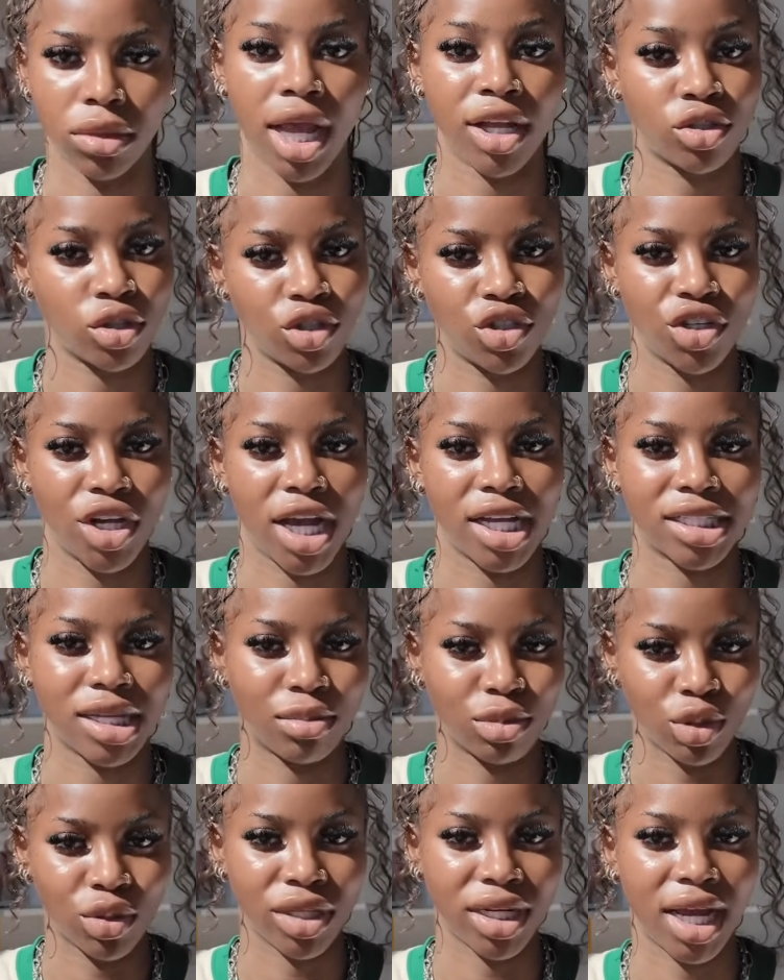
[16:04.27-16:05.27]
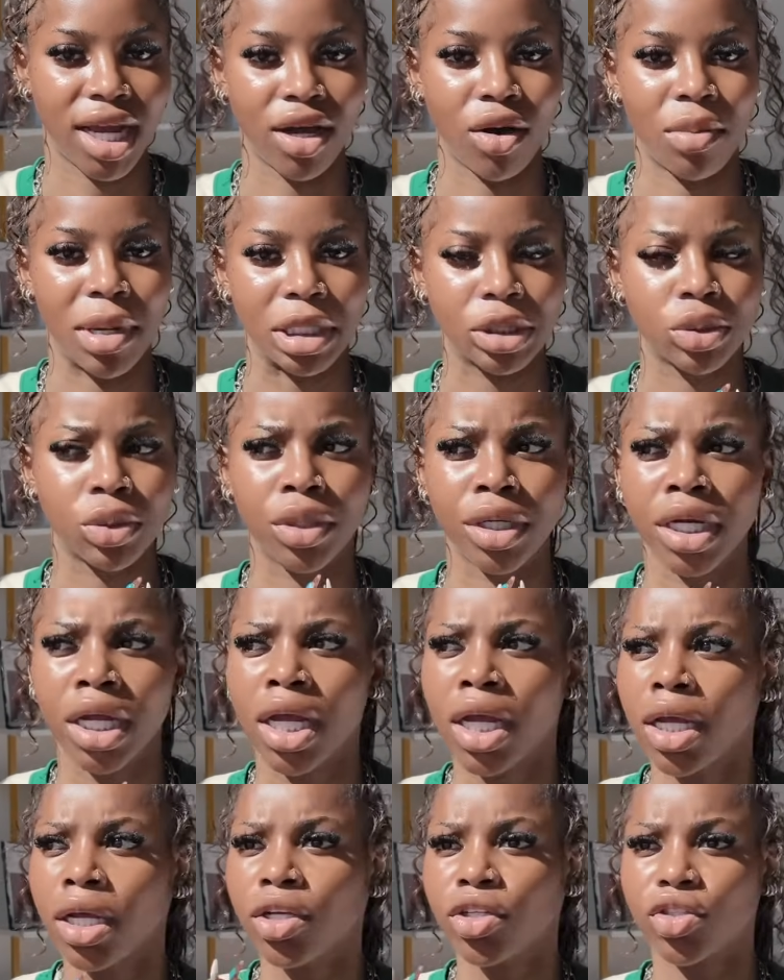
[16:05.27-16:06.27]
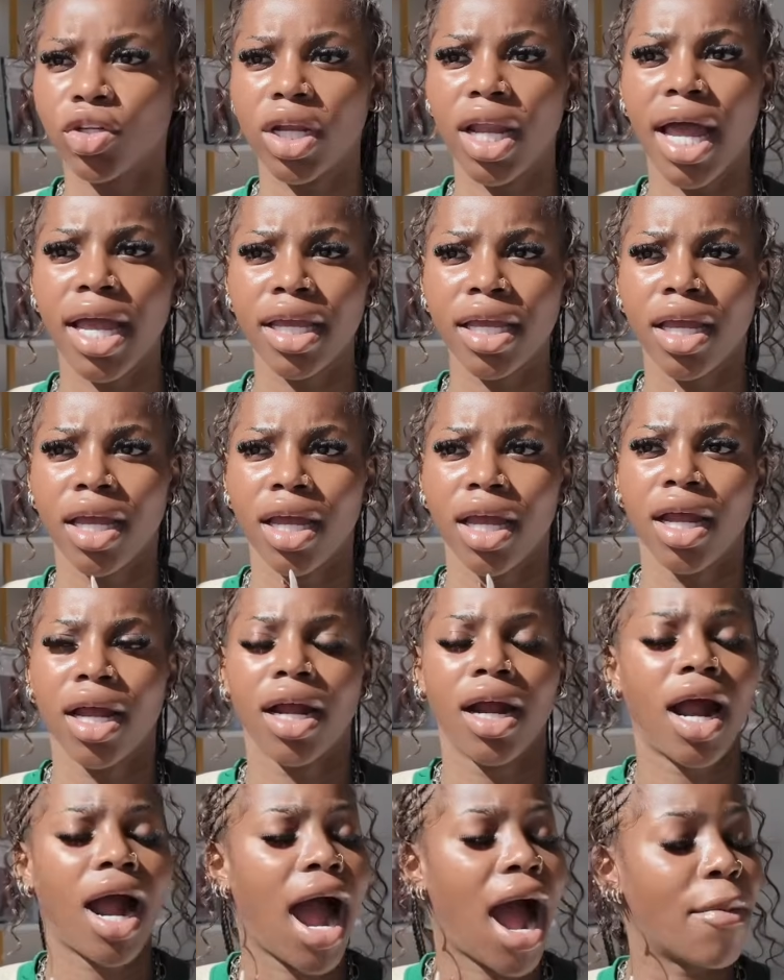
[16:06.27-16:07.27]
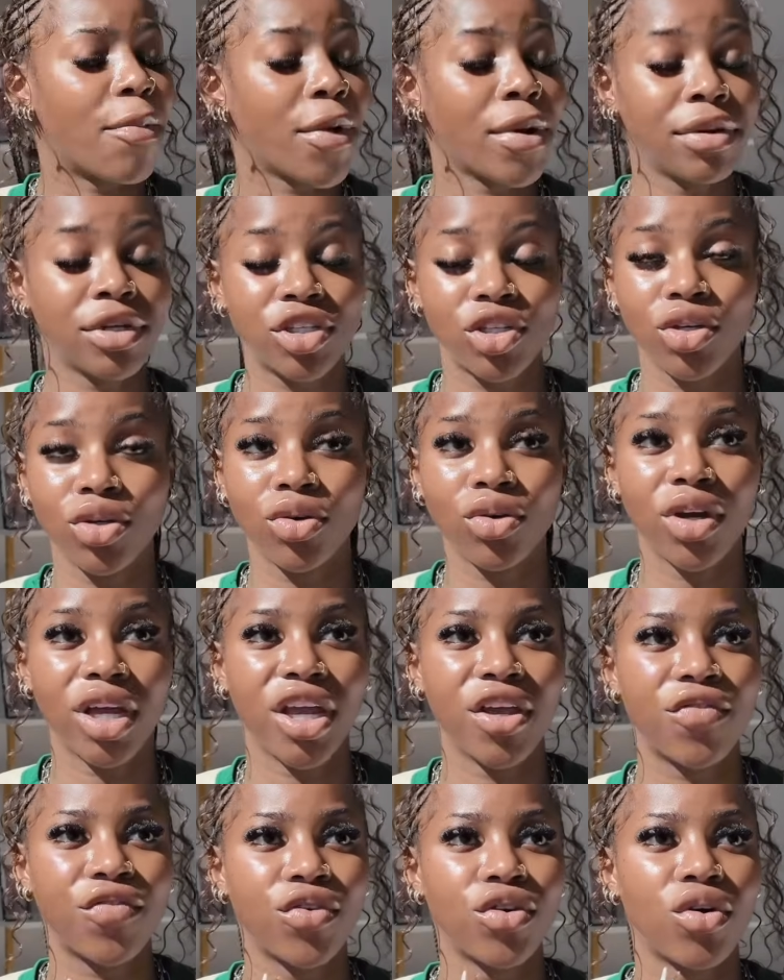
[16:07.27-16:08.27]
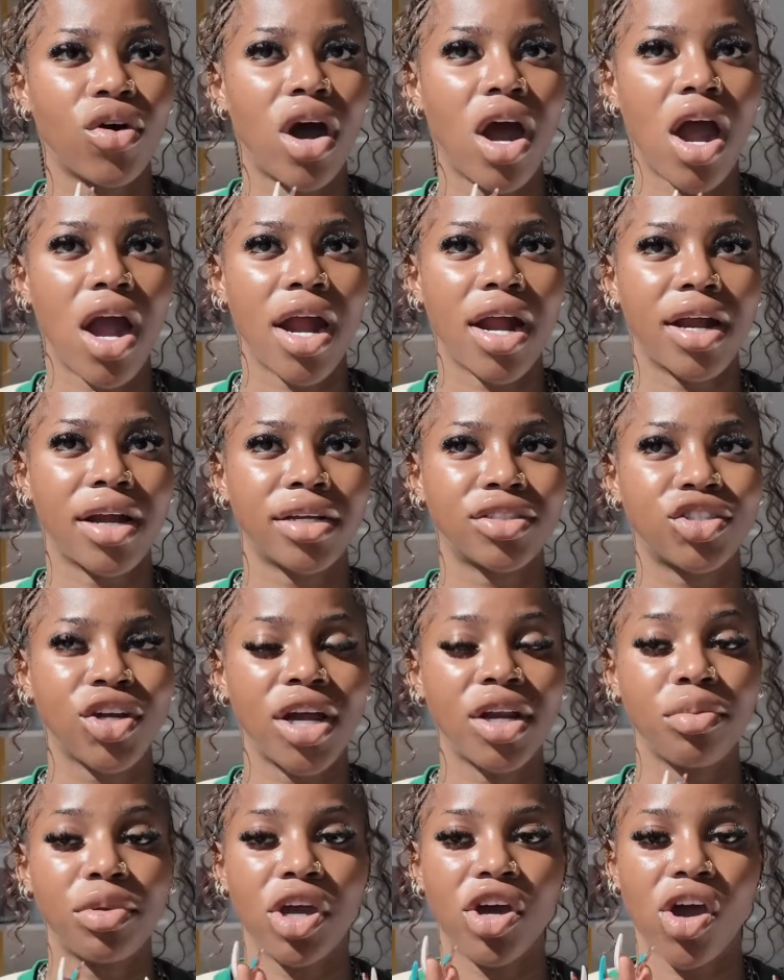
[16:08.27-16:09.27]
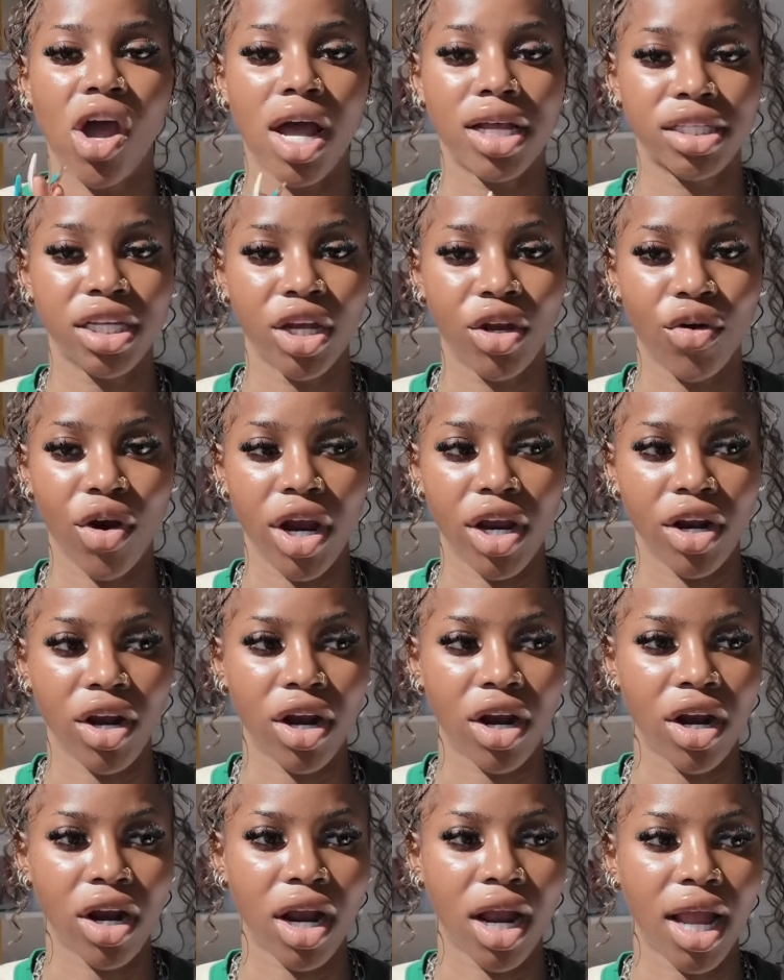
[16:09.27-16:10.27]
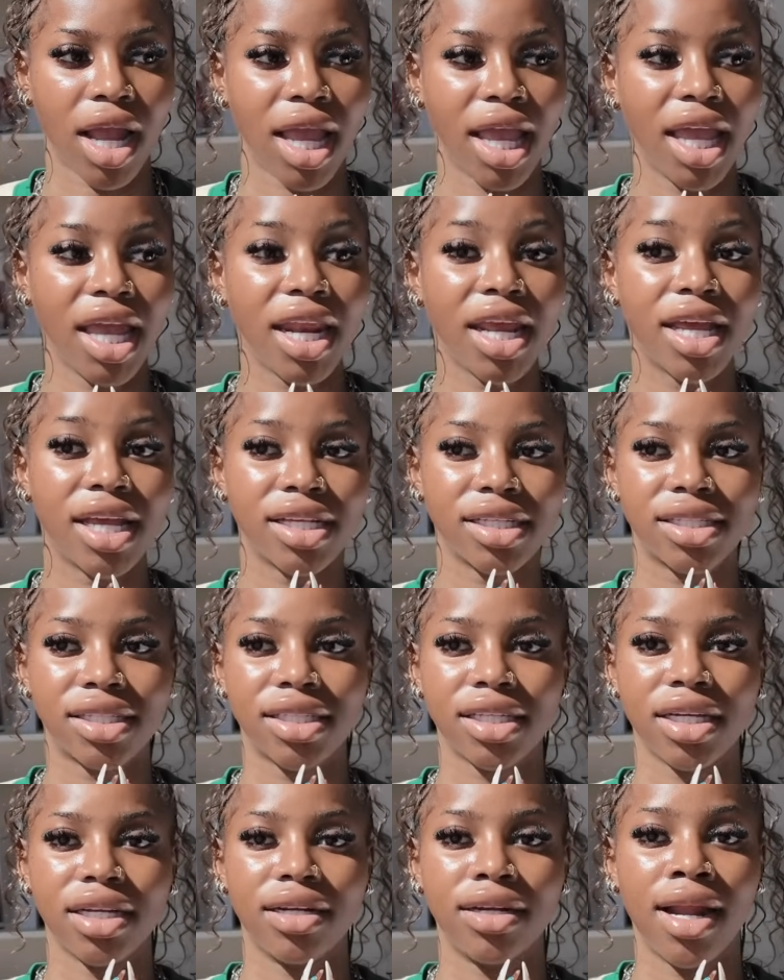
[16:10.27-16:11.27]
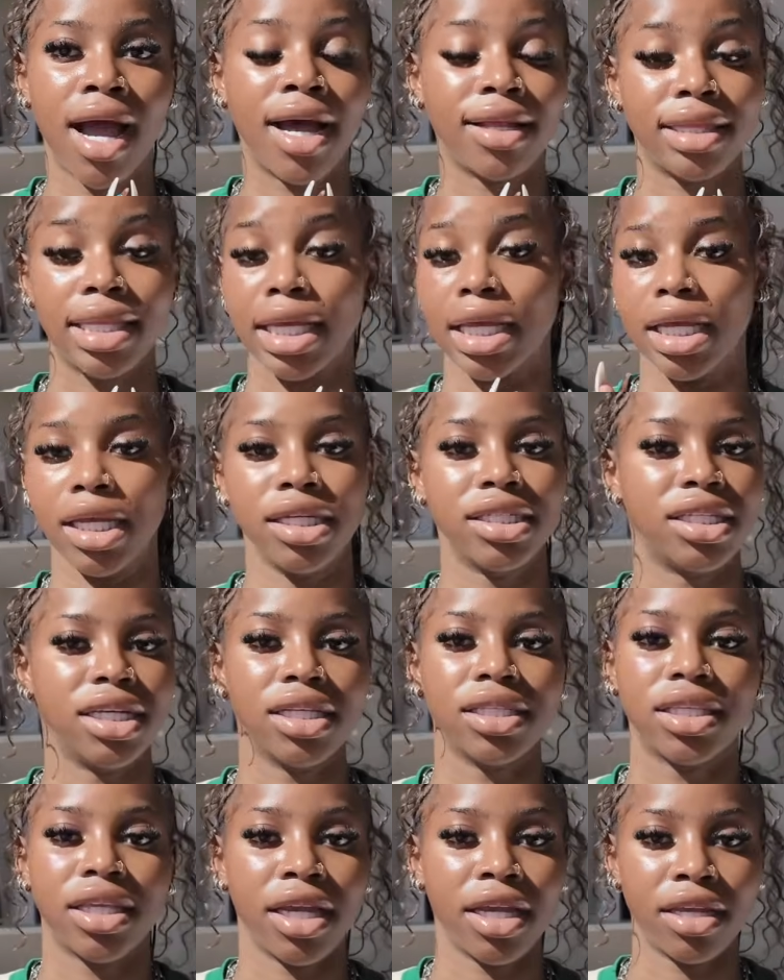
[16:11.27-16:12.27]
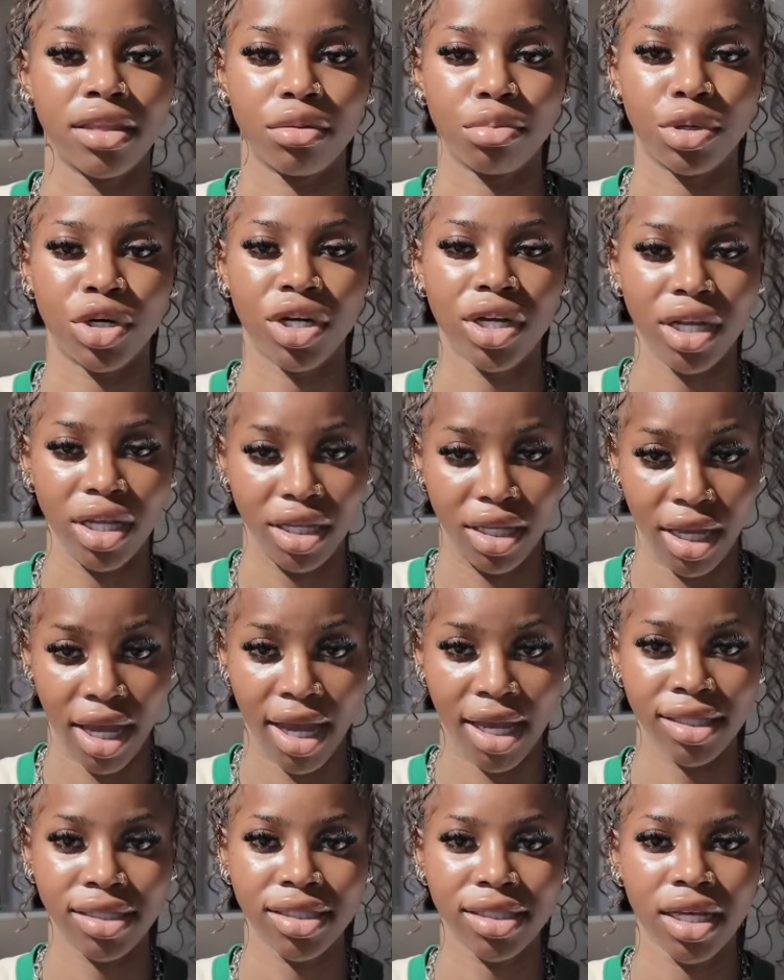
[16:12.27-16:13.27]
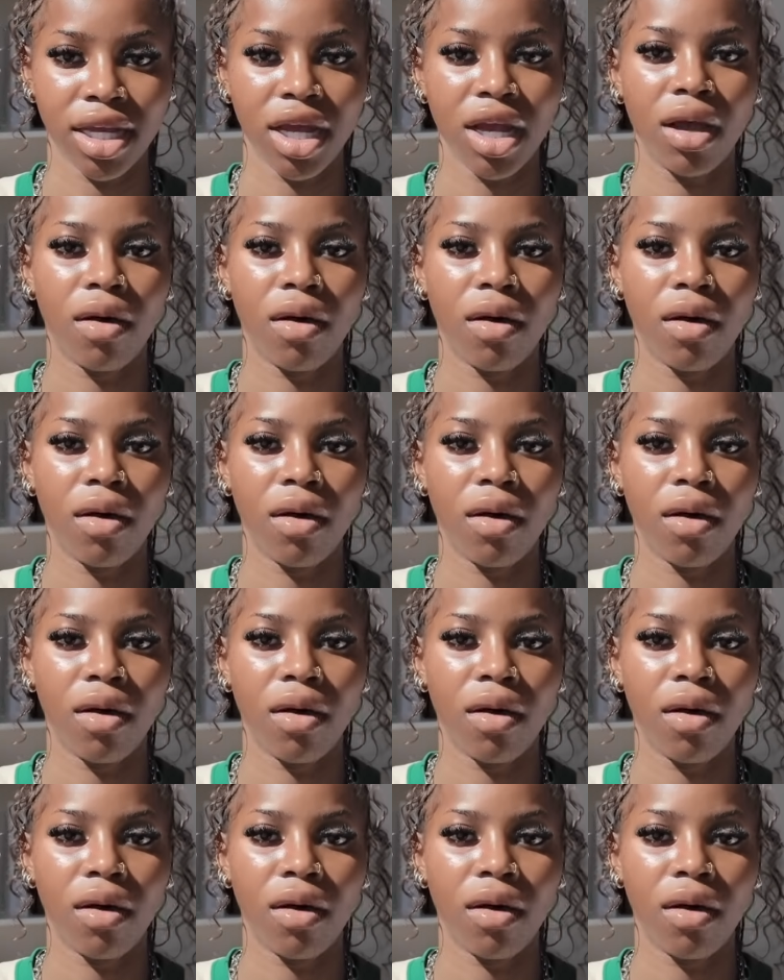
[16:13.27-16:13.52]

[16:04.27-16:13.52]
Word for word: I told you guys I'm doing that on my story. So like I promise you, if you are trying to be a content creator, it is not the easiest thing in the book, yes,